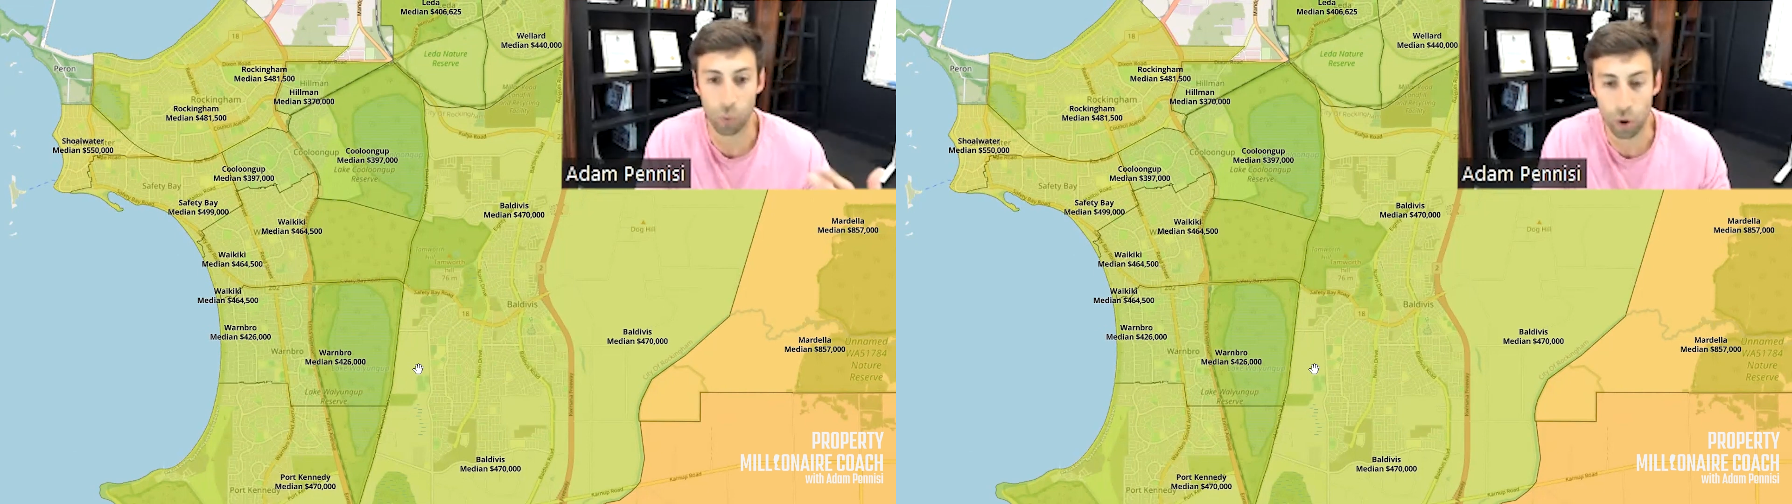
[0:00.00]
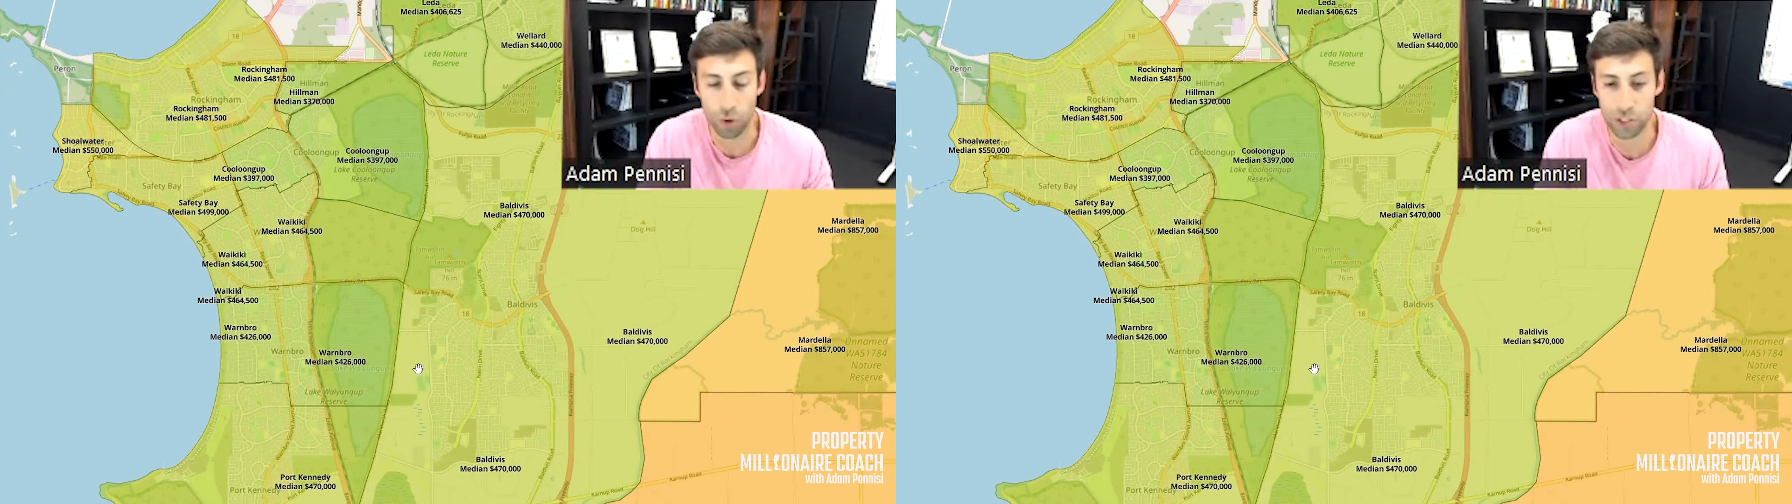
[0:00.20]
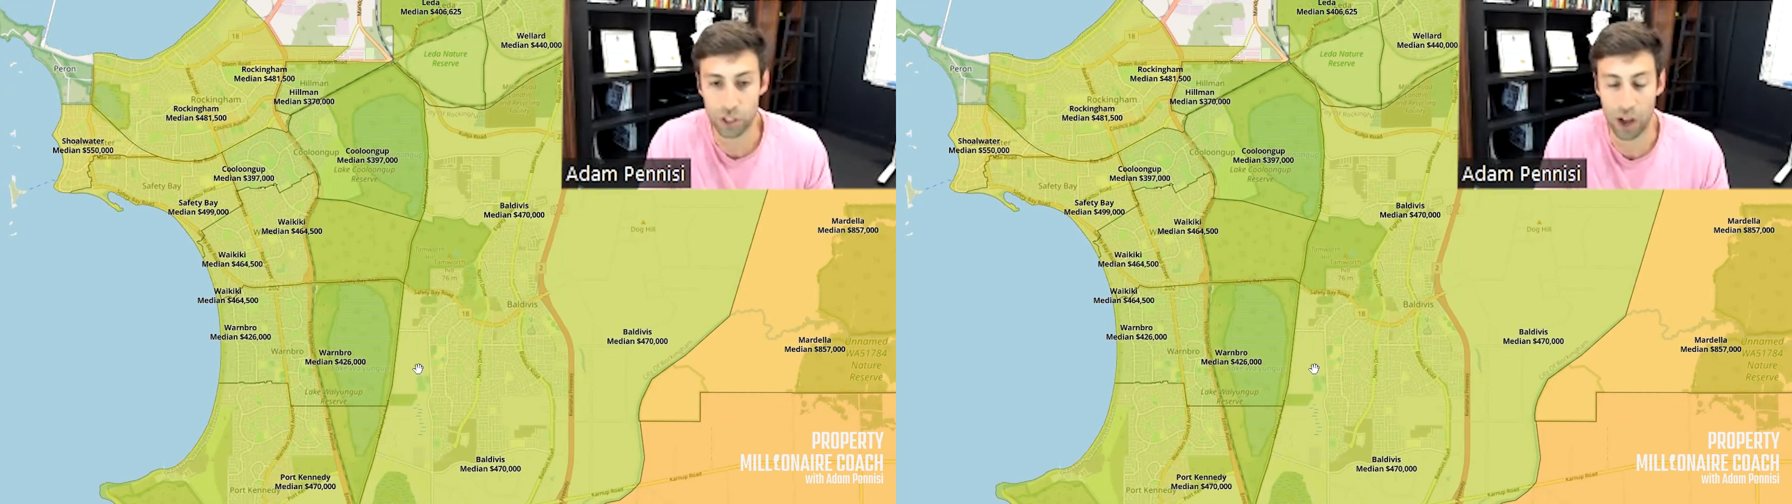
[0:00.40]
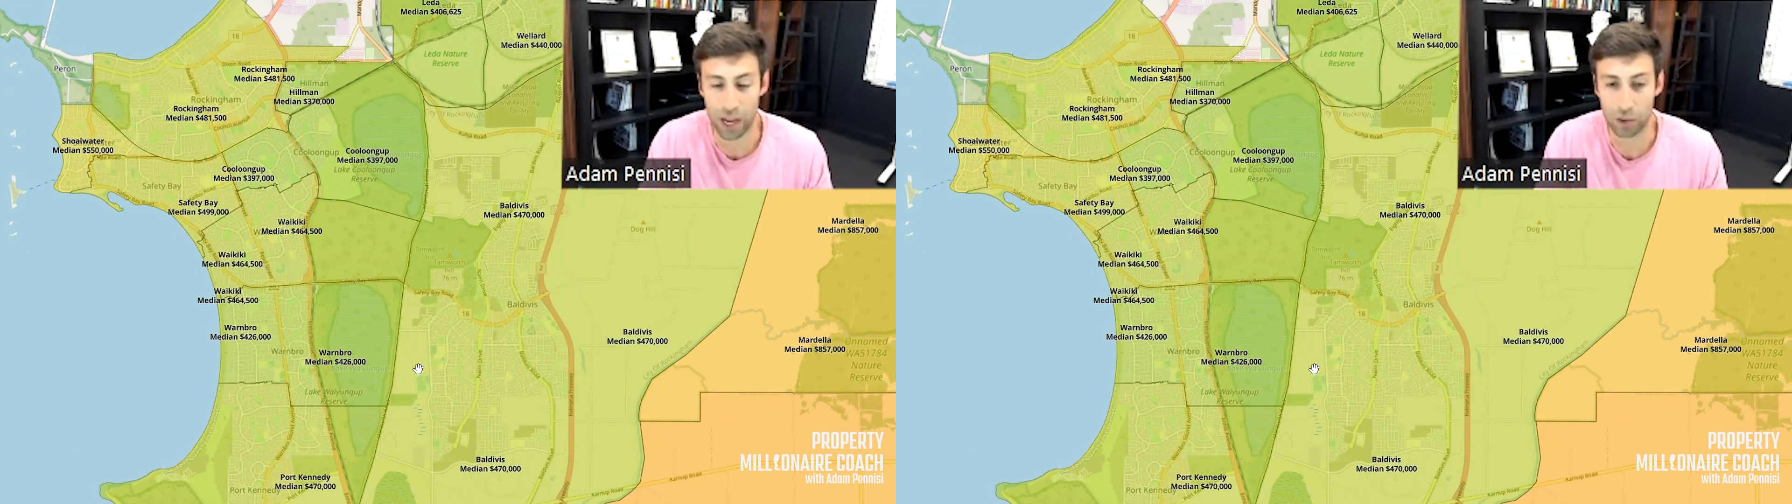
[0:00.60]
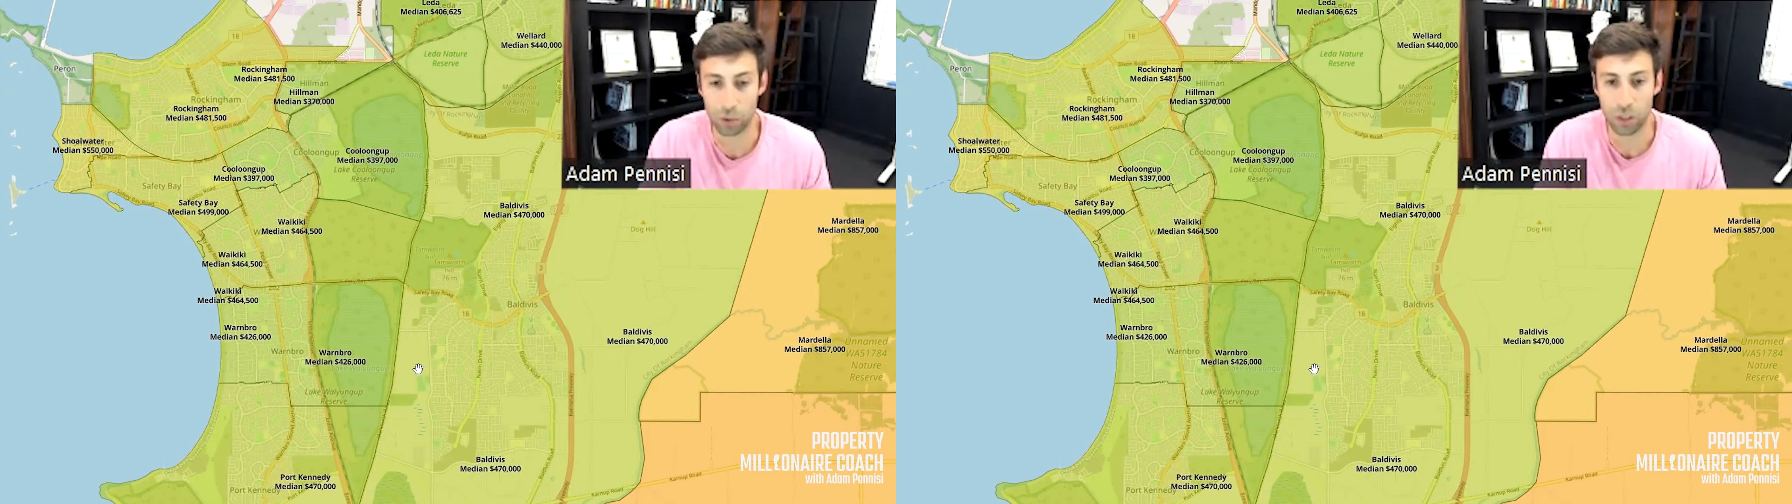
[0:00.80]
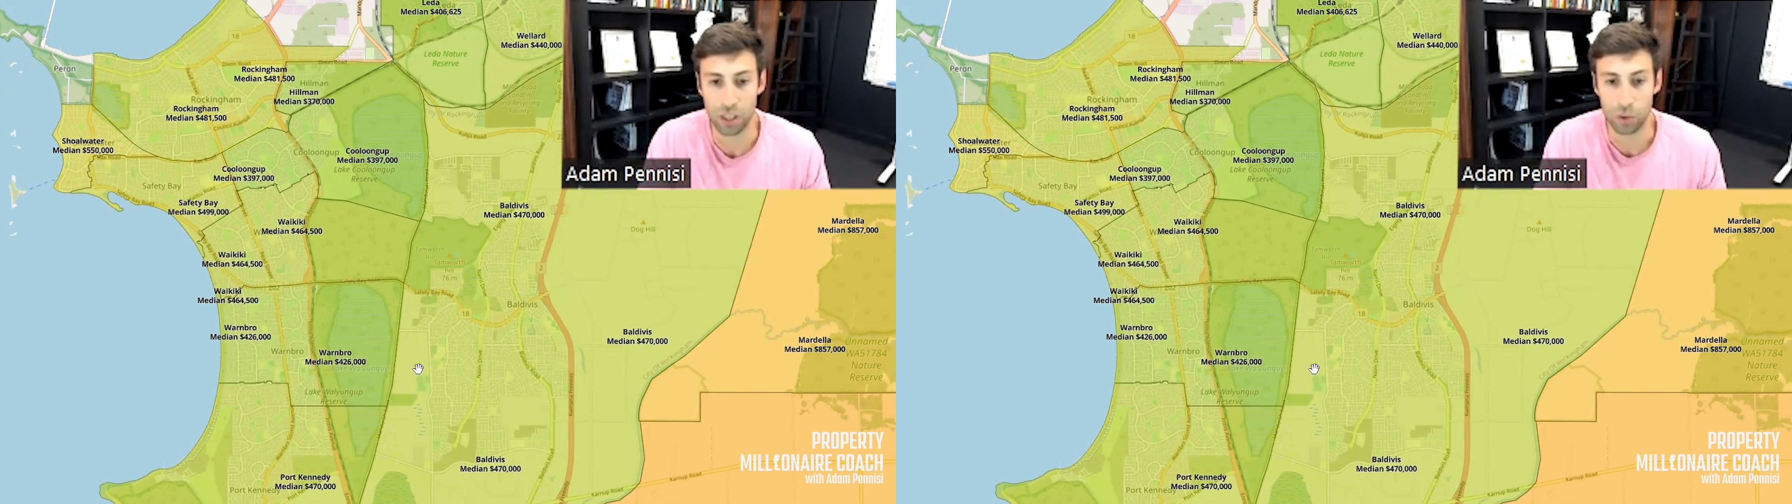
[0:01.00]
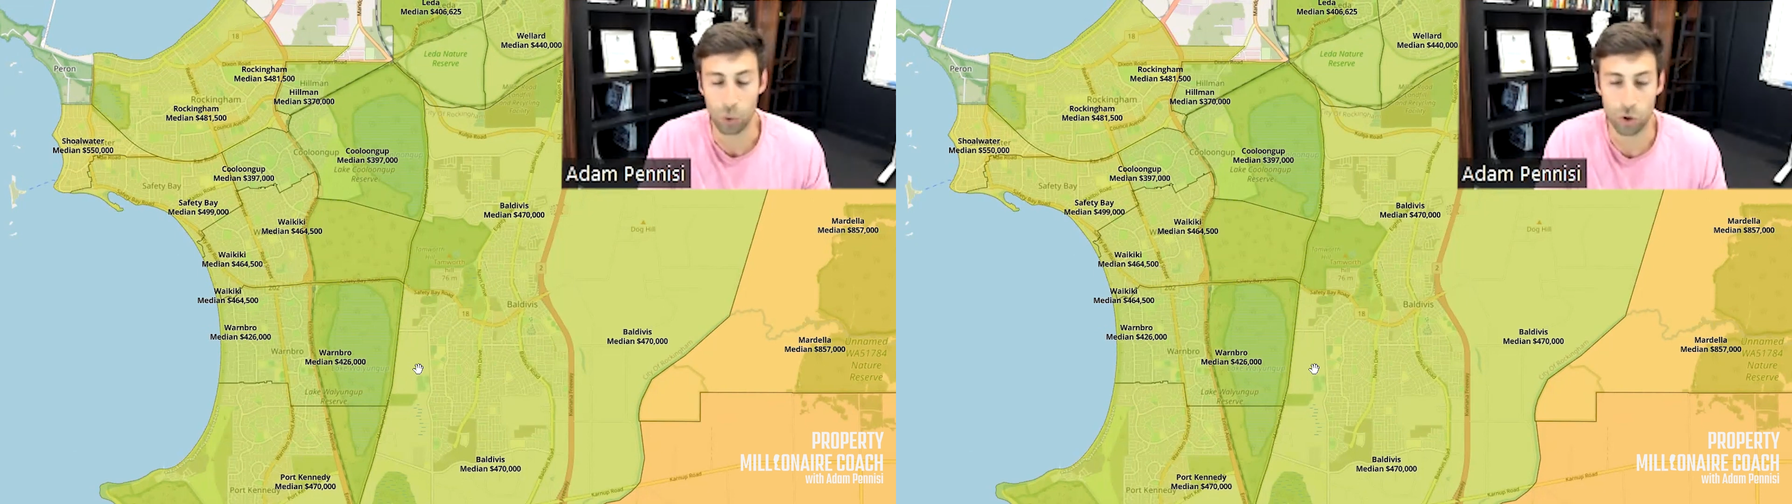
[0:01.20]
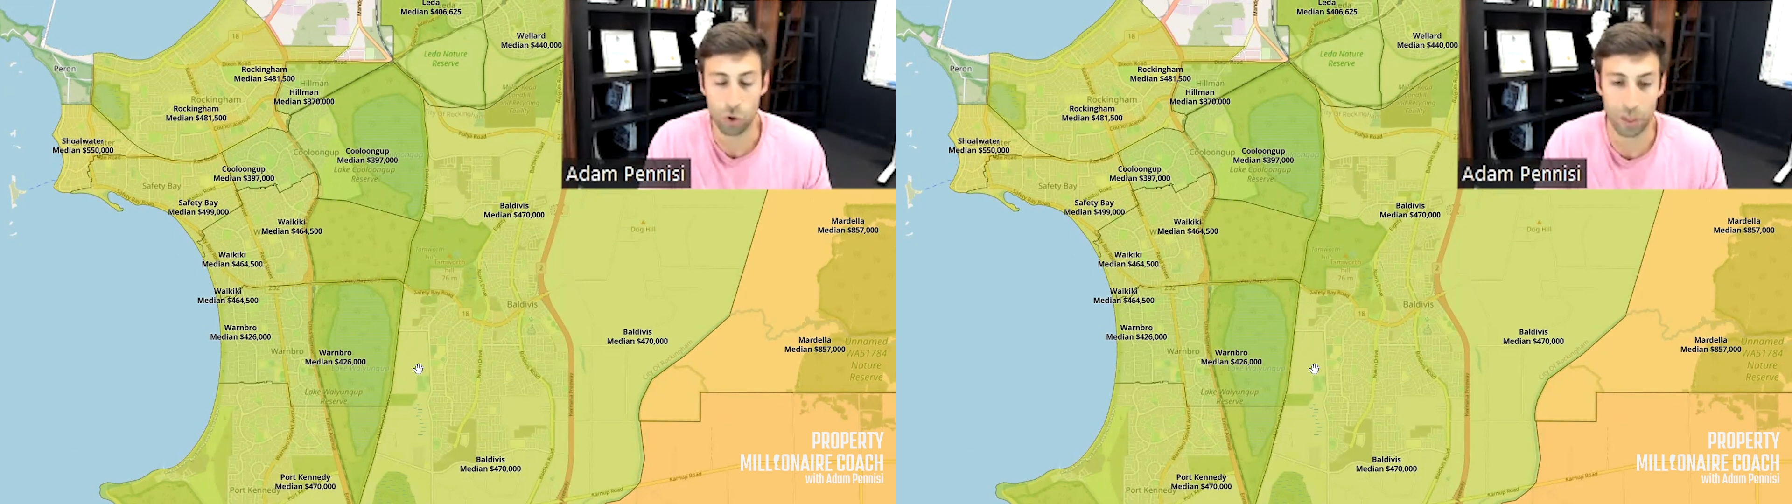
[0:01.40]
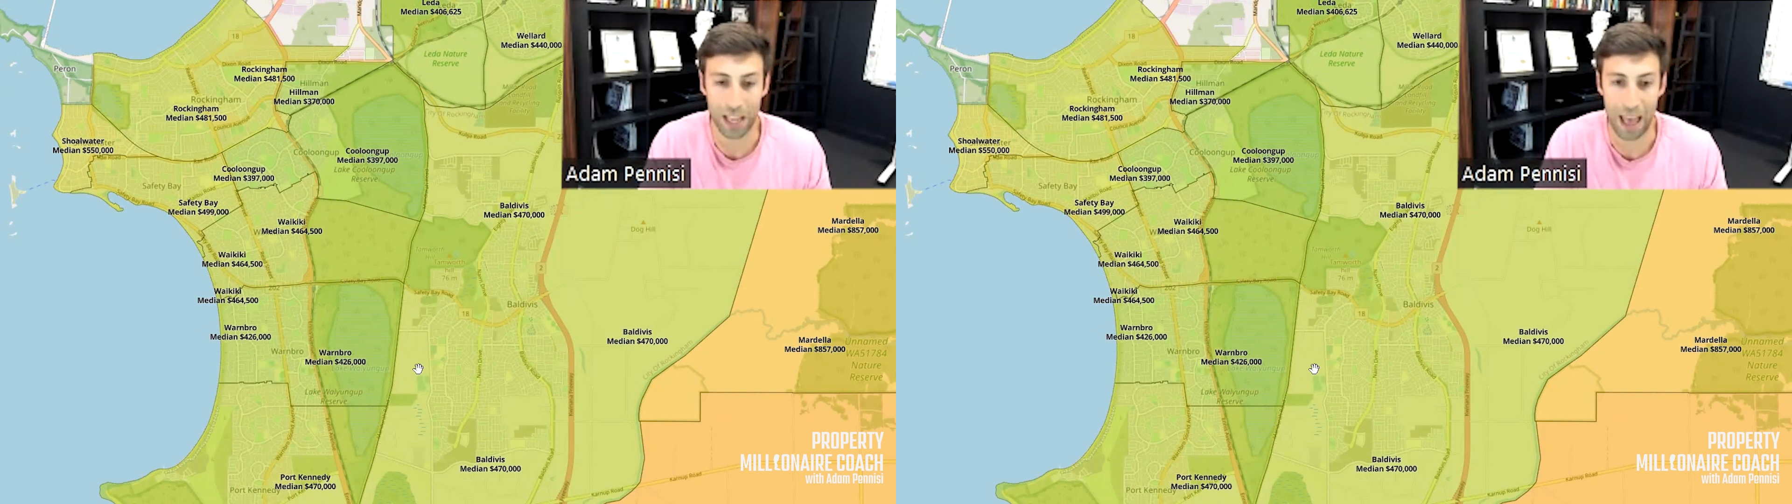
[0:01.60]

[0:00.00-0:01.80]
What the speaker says: growth cycle, what normally